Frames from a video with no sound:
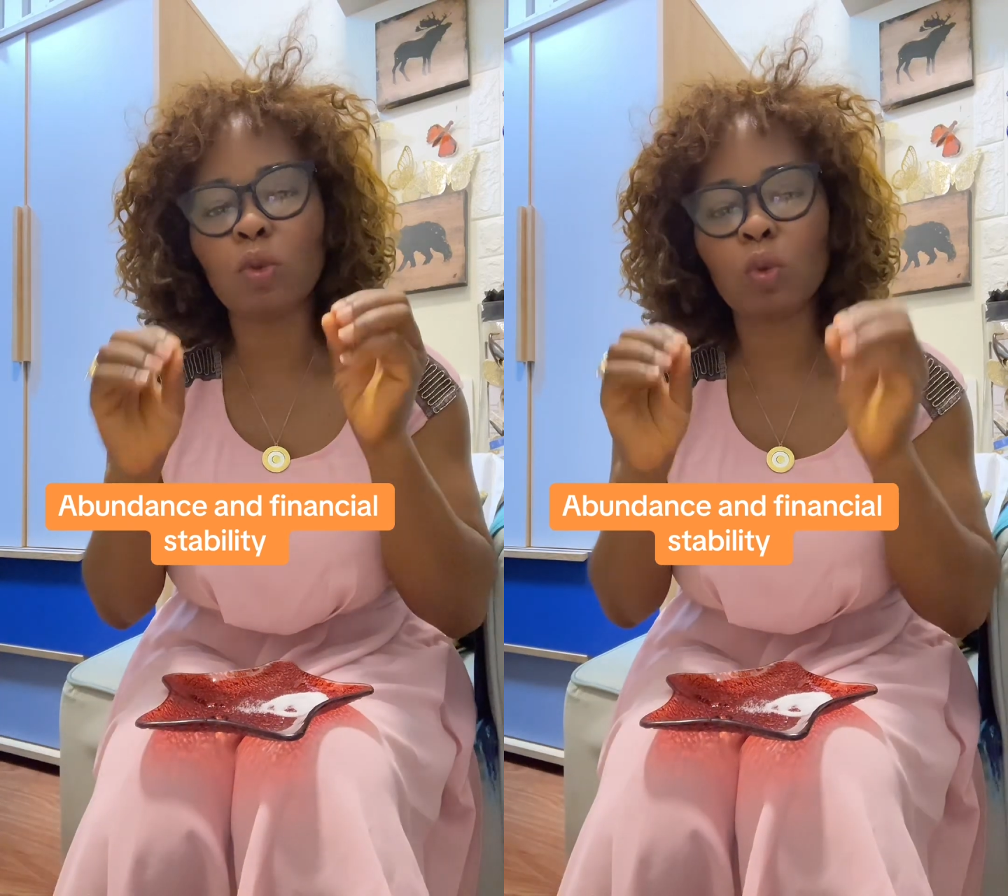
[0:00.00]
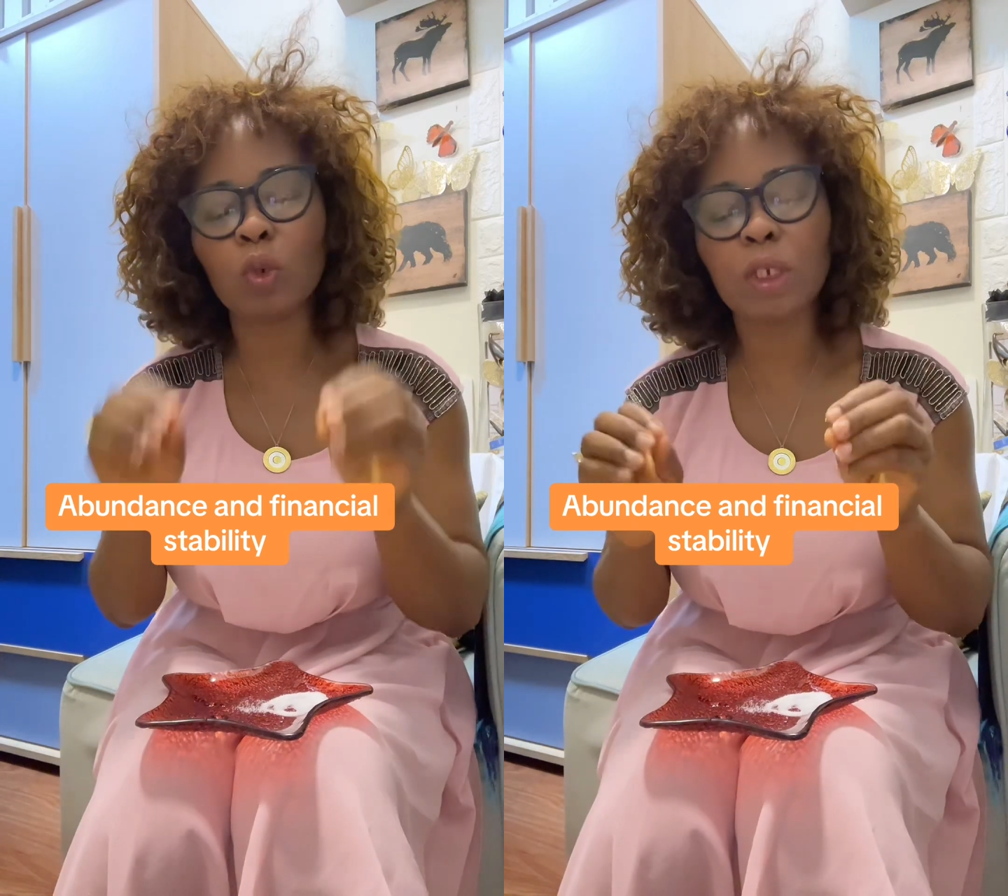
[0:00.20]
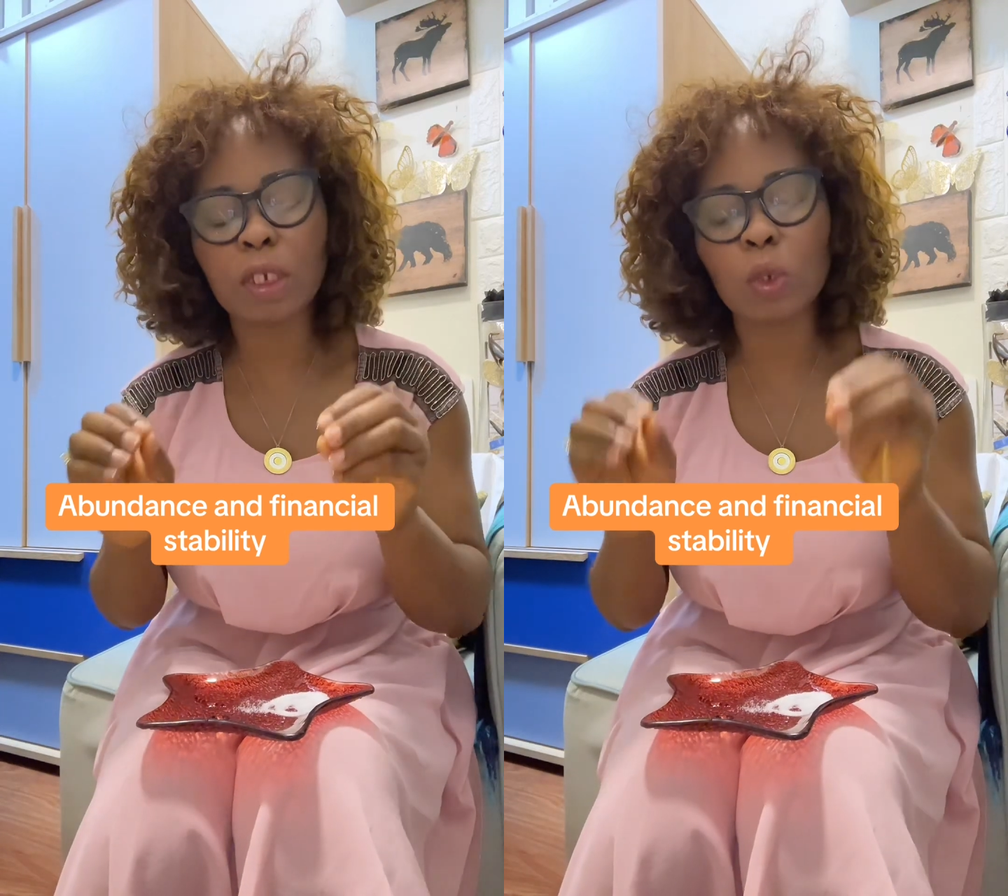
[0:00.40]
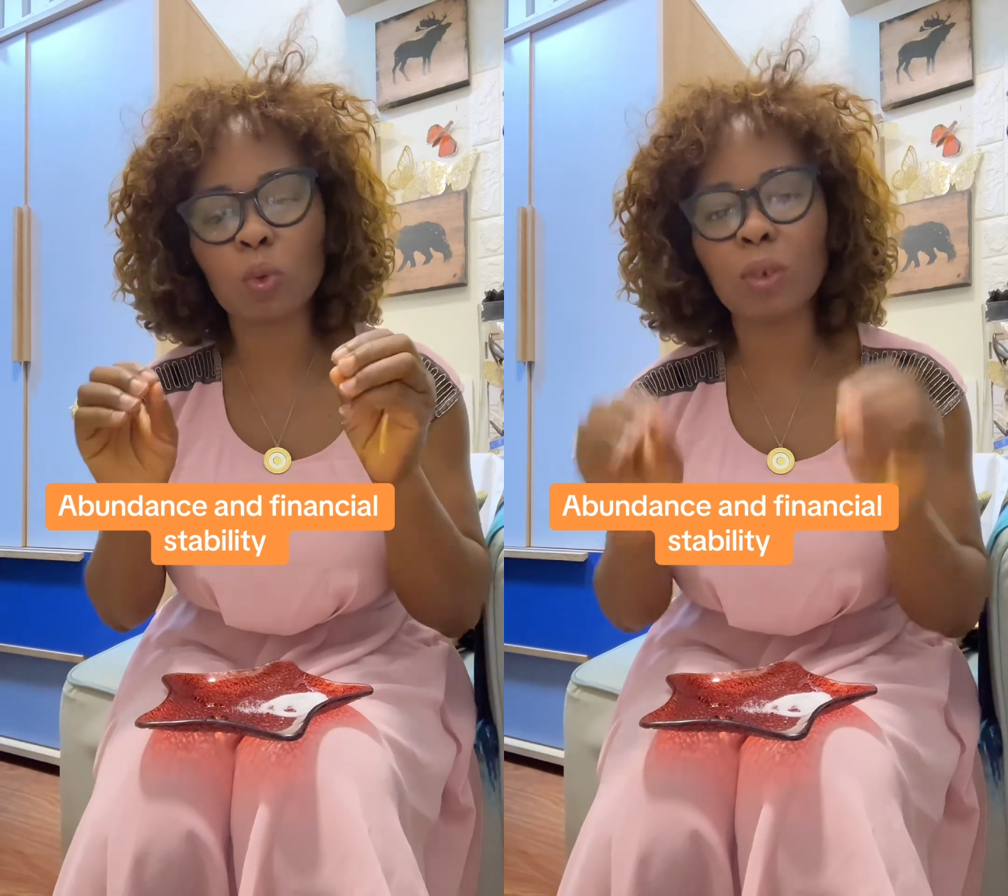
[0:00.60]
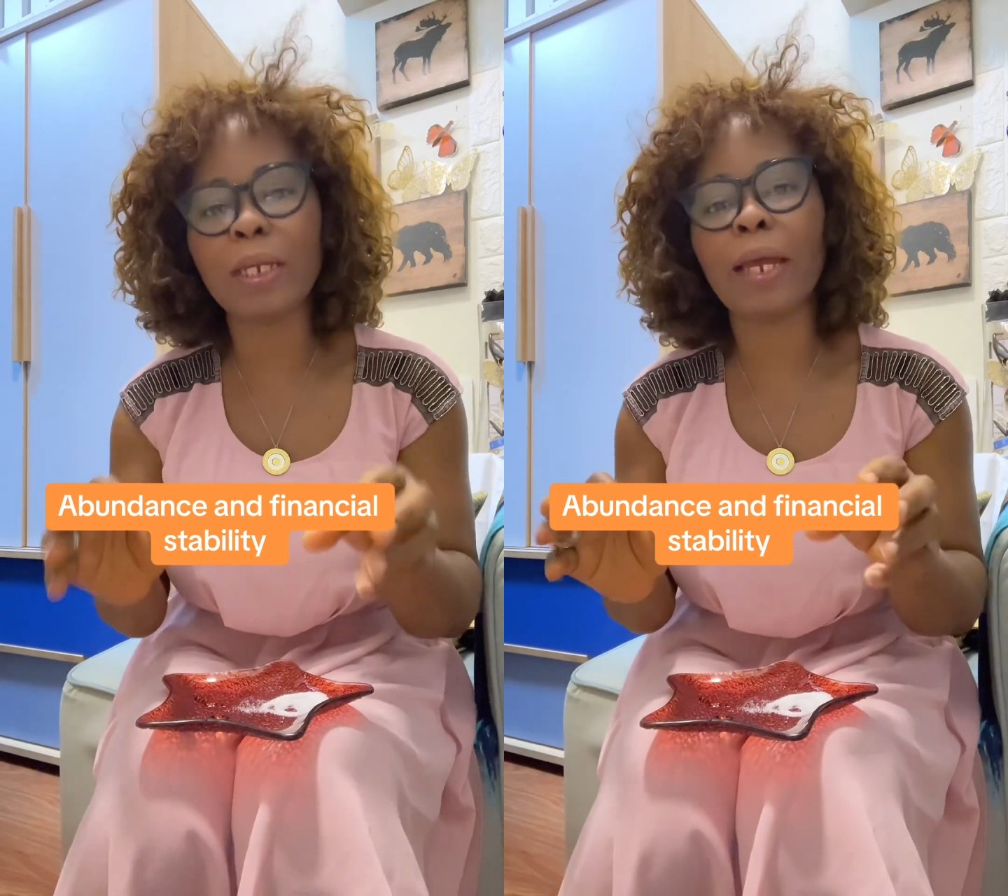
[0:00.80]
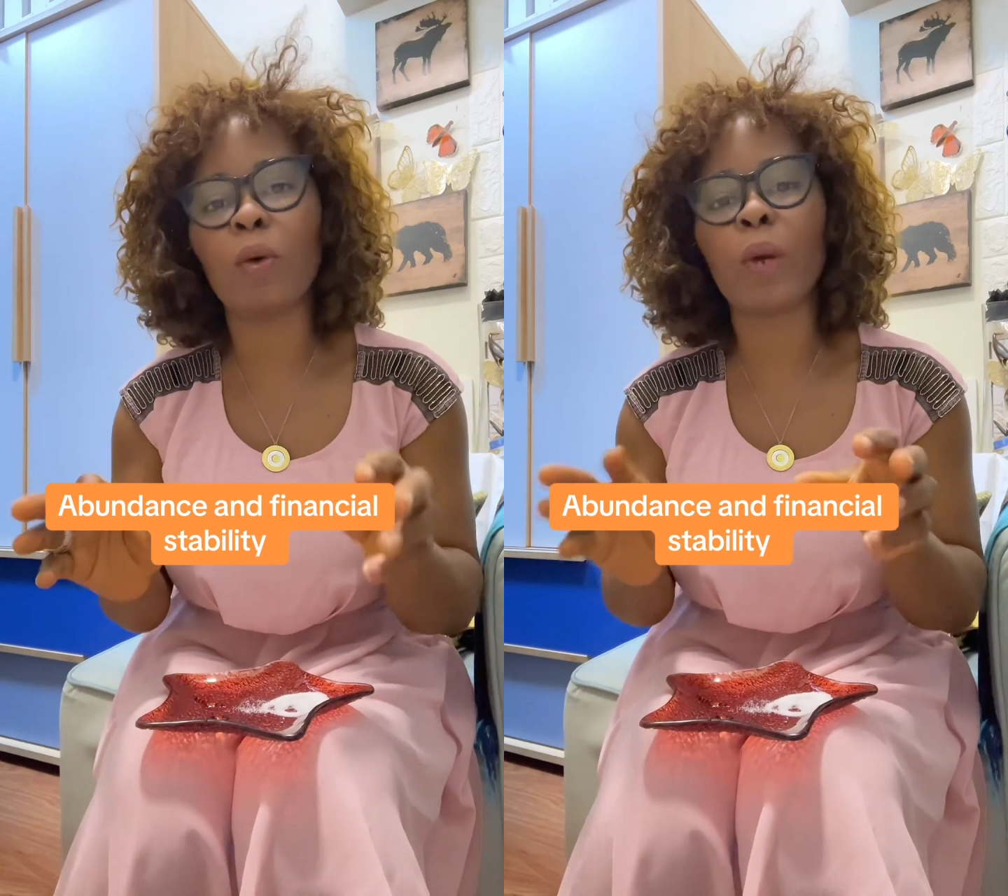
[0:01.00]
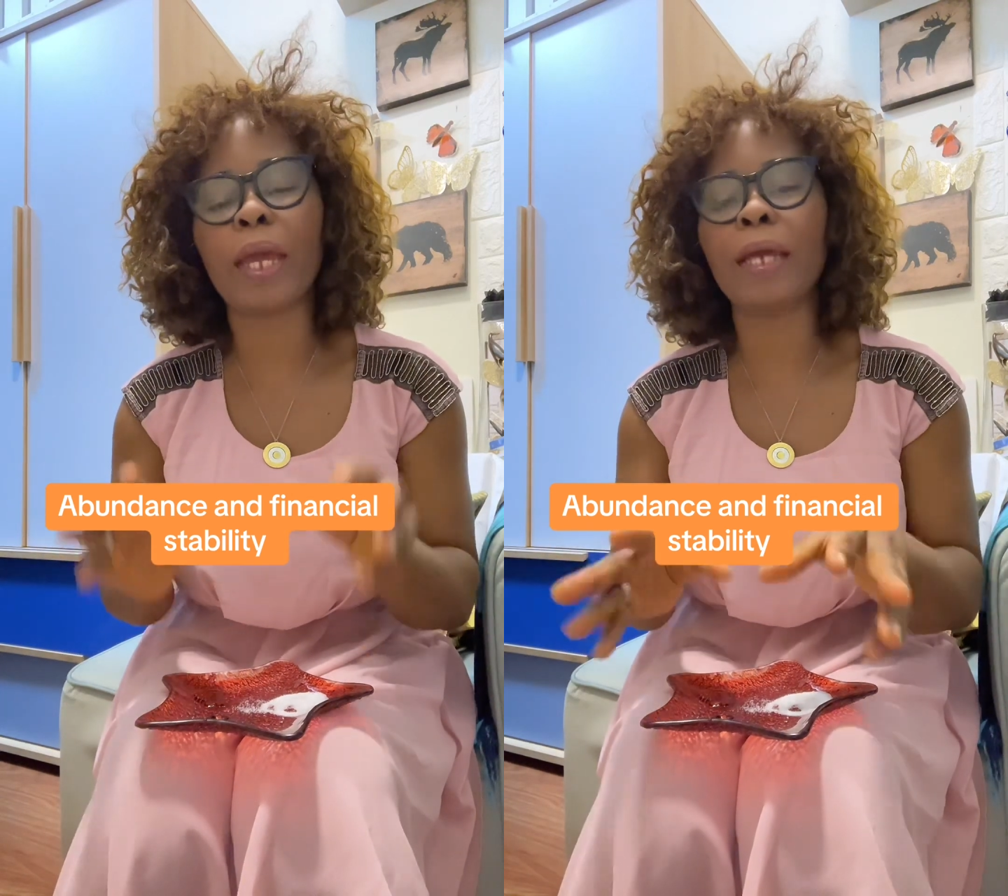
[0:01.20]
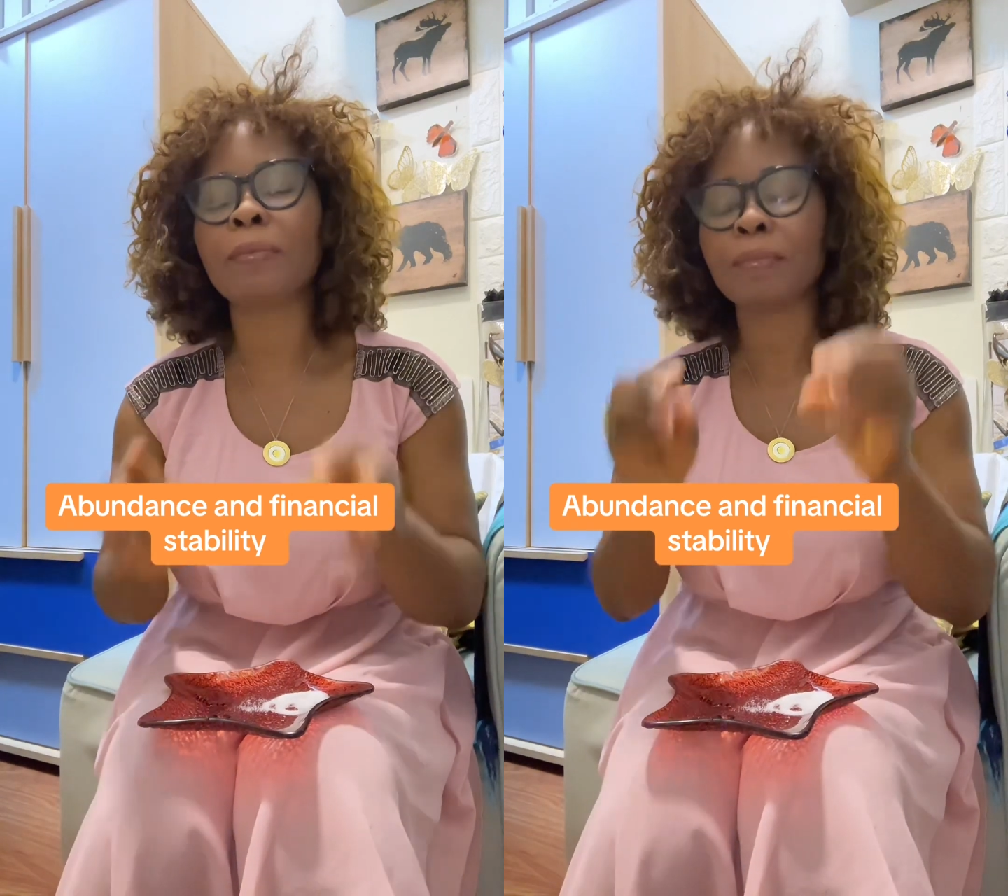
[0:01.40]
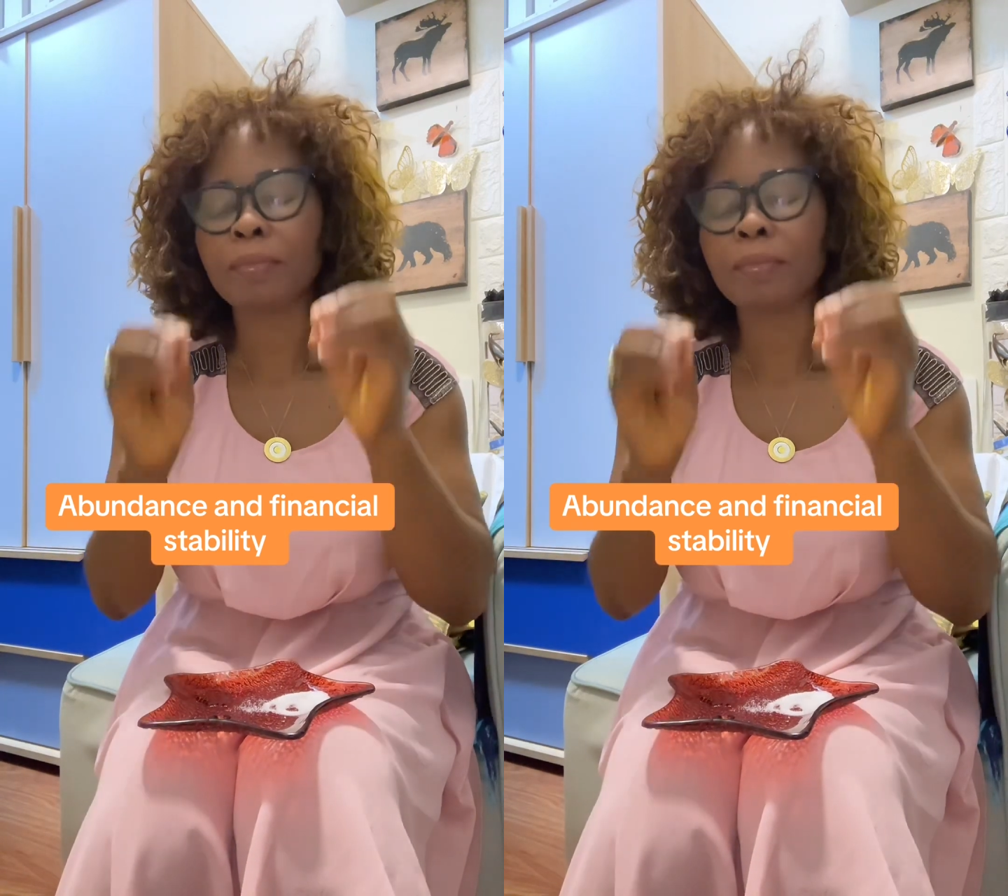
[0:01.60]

today, okay?